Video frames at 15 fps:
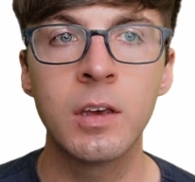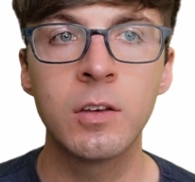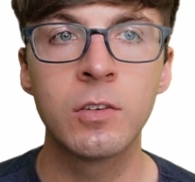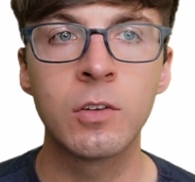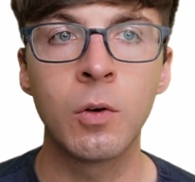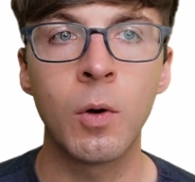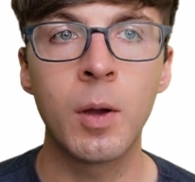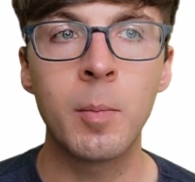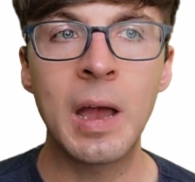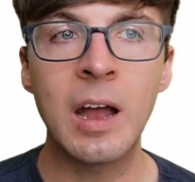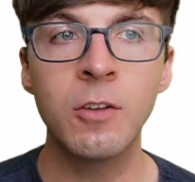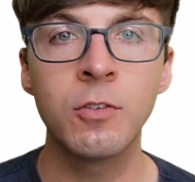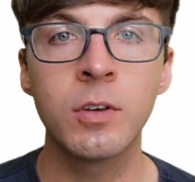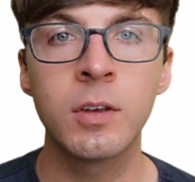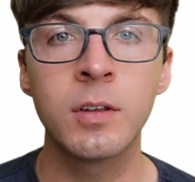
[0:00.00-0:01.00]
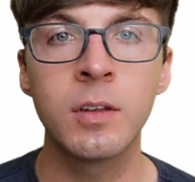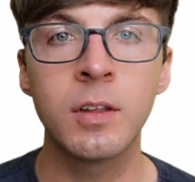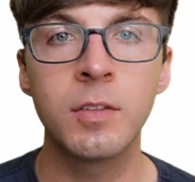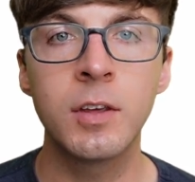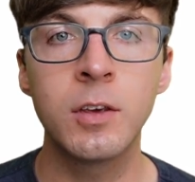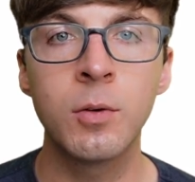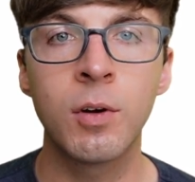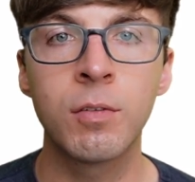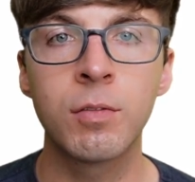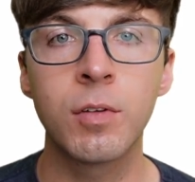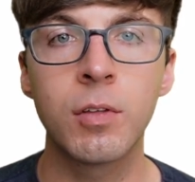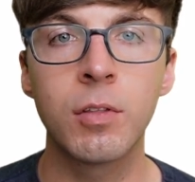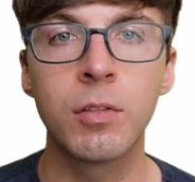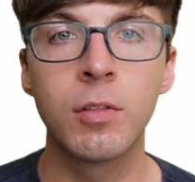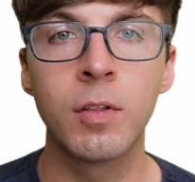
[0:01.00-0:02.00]
So imagine that you have
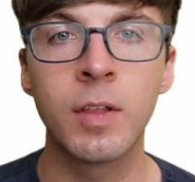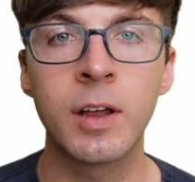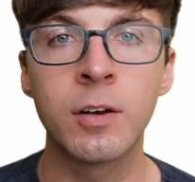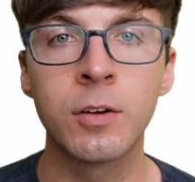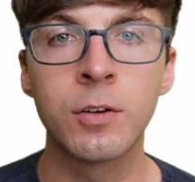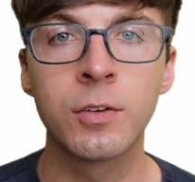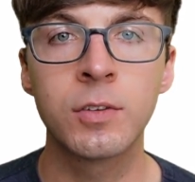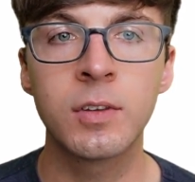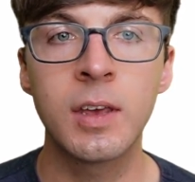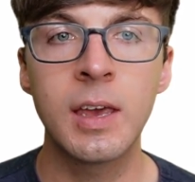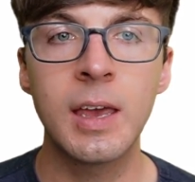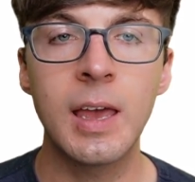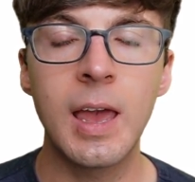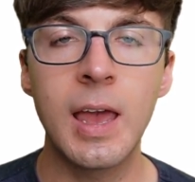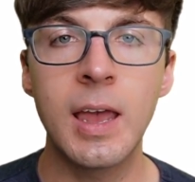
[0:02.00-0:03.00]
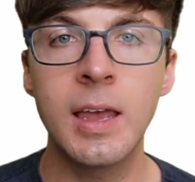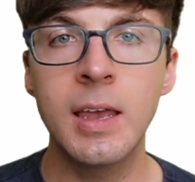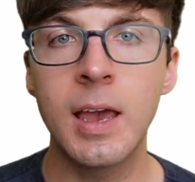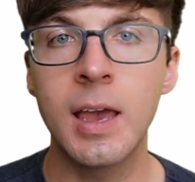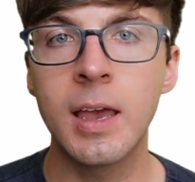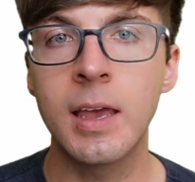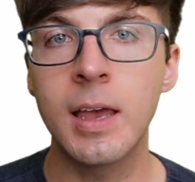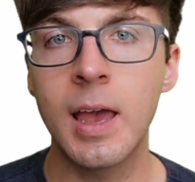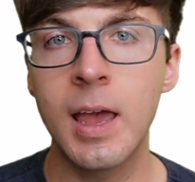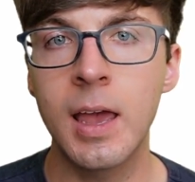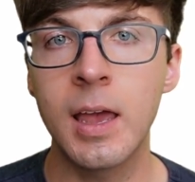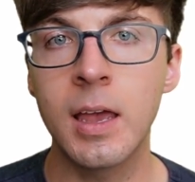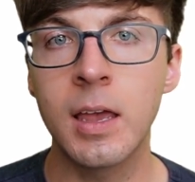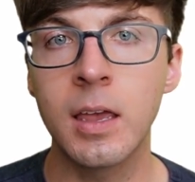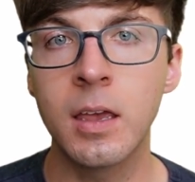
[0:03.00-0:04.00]
the letters A A
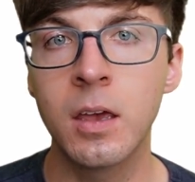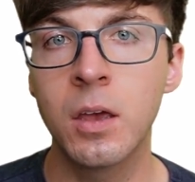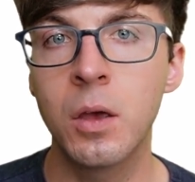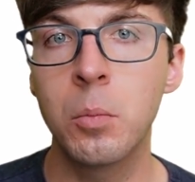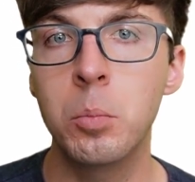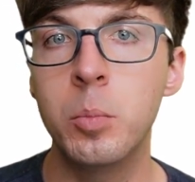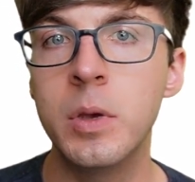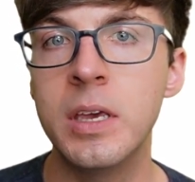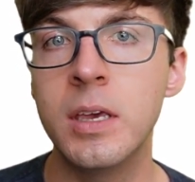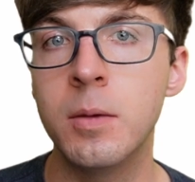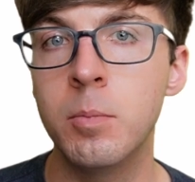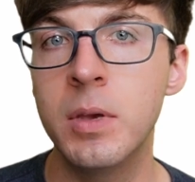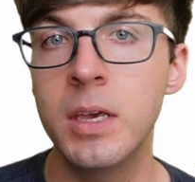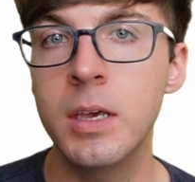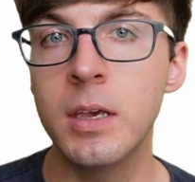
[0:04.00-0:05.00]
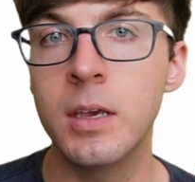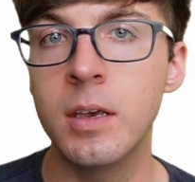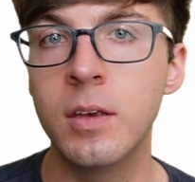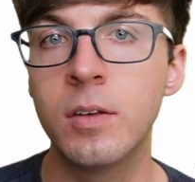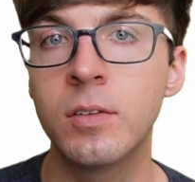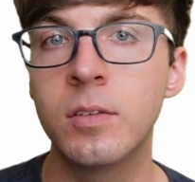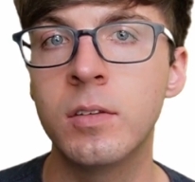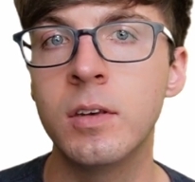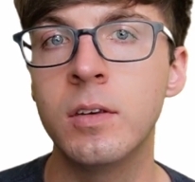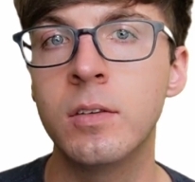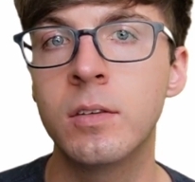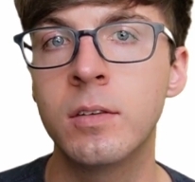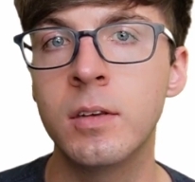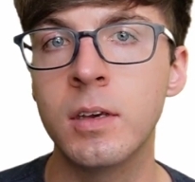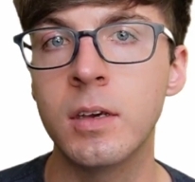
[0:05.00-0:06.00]
A, B B, C
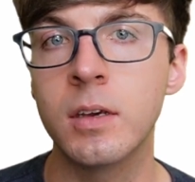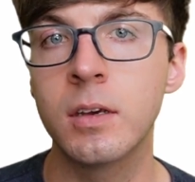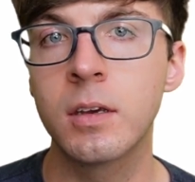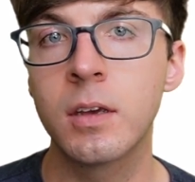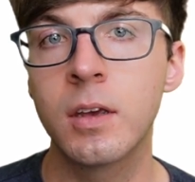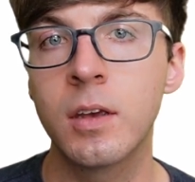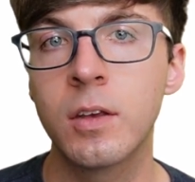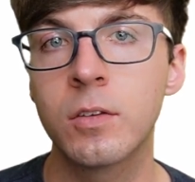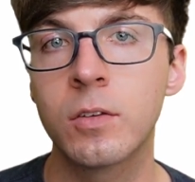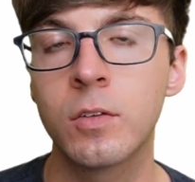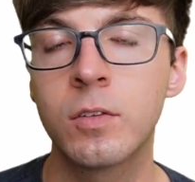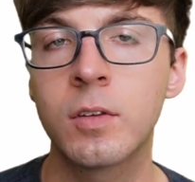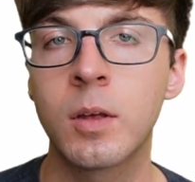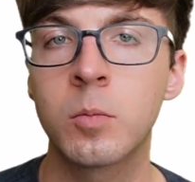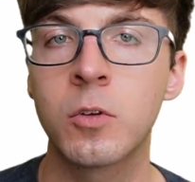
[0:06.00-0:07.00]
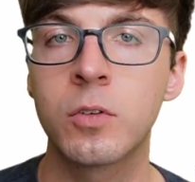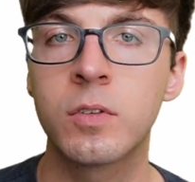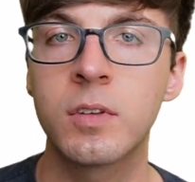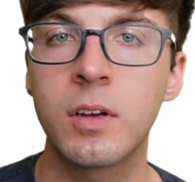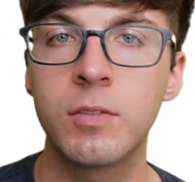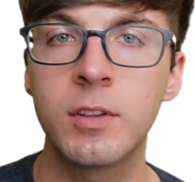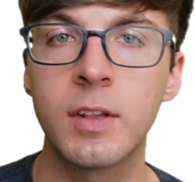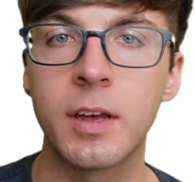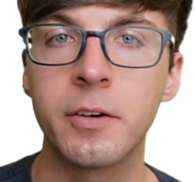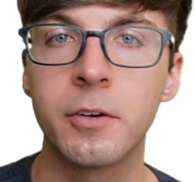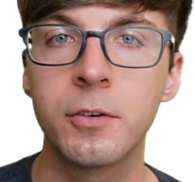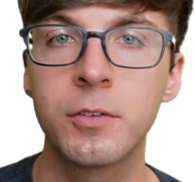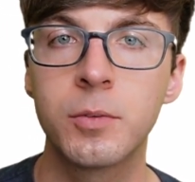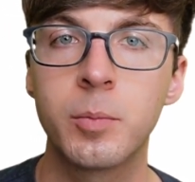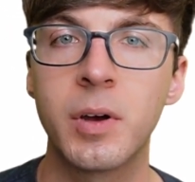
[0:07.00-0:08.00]
C. So this time there's seven
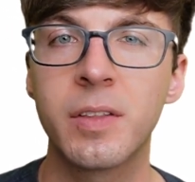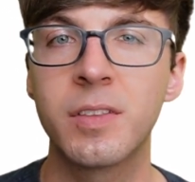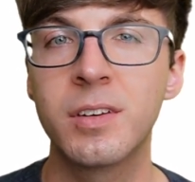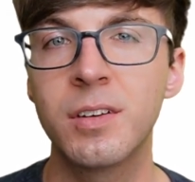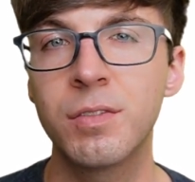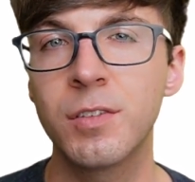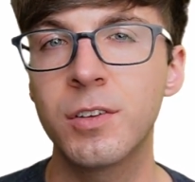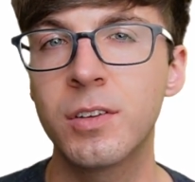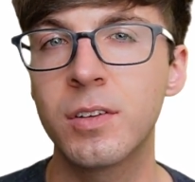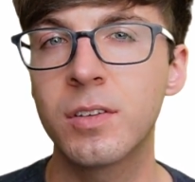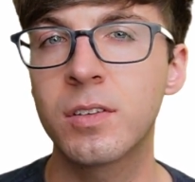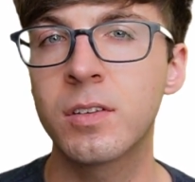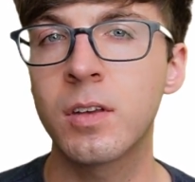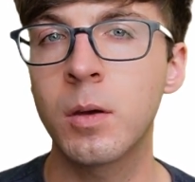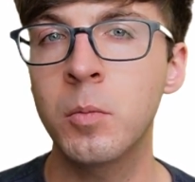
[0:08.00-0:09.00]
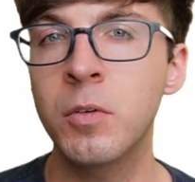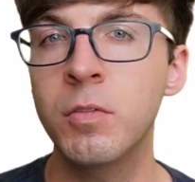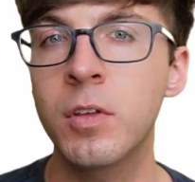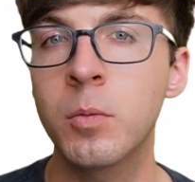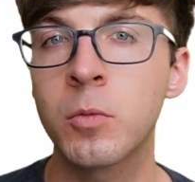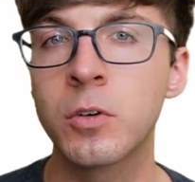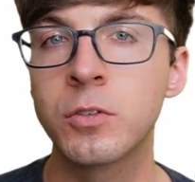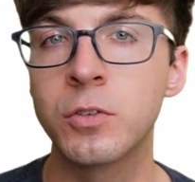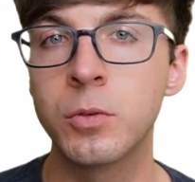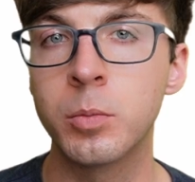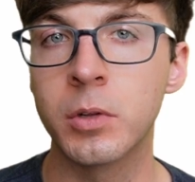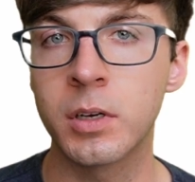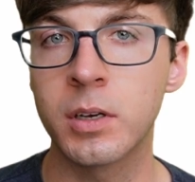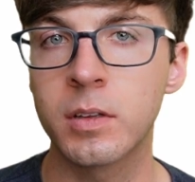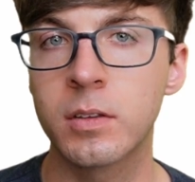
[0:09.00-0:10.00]
letters, but the difference is some of them are
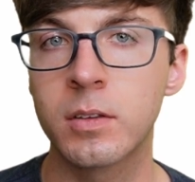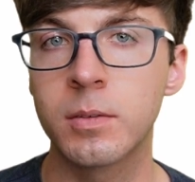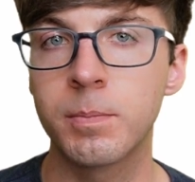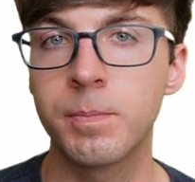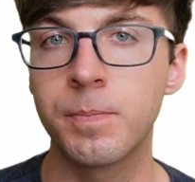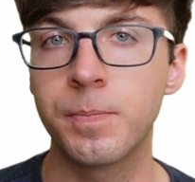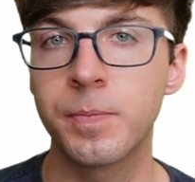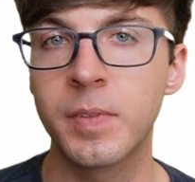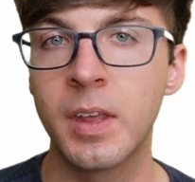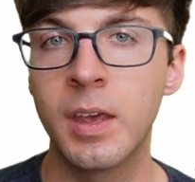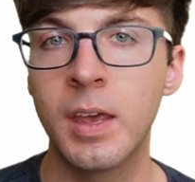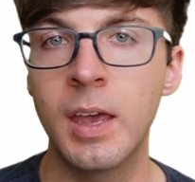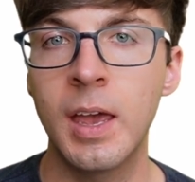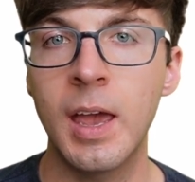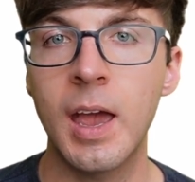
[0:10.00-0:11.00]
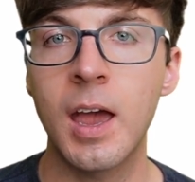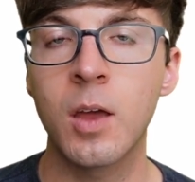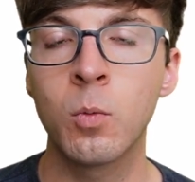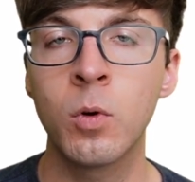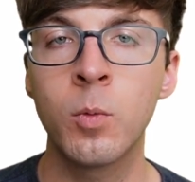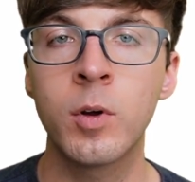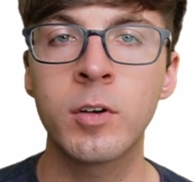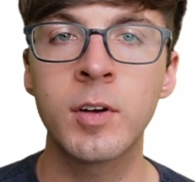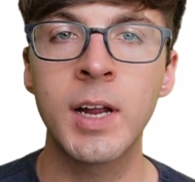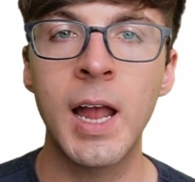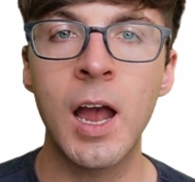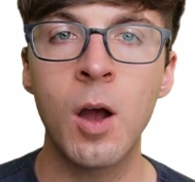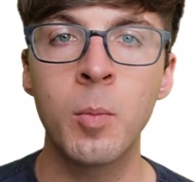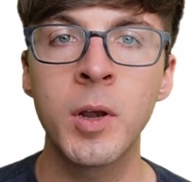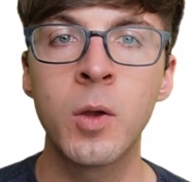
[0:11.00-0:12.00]
duplicates. And we're wondering
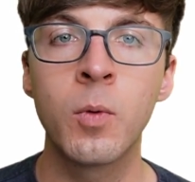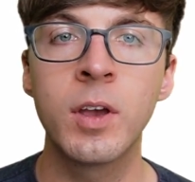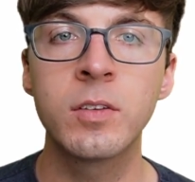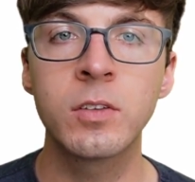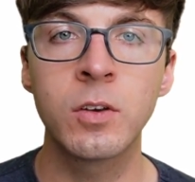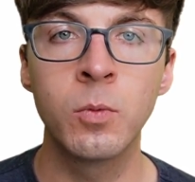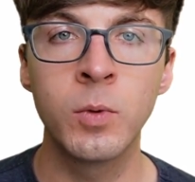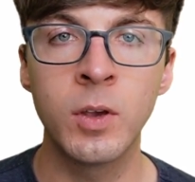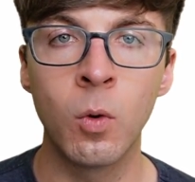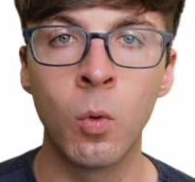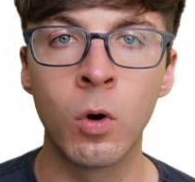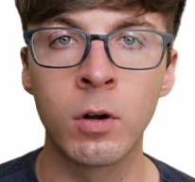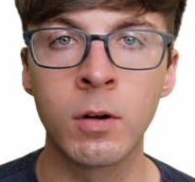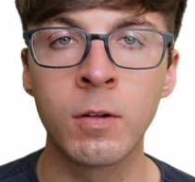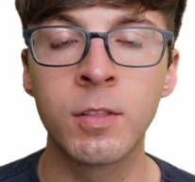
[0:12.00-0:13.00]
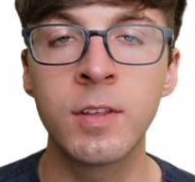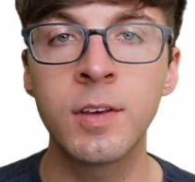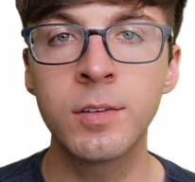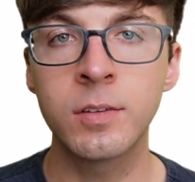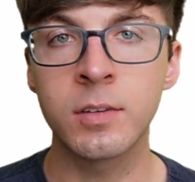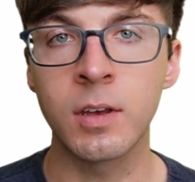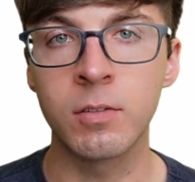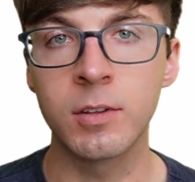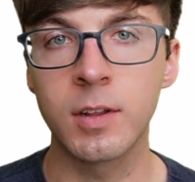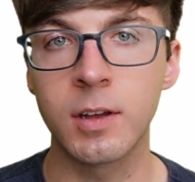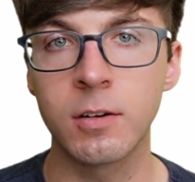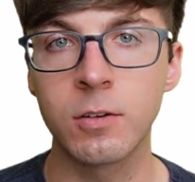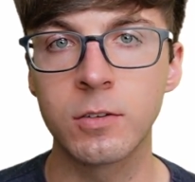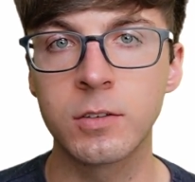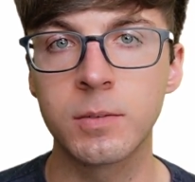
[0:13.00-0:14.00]
how many ways can we order these seven
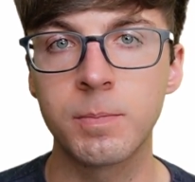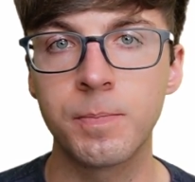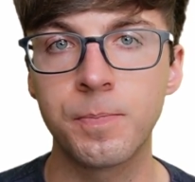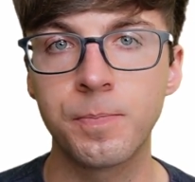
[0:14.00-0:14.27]
letters?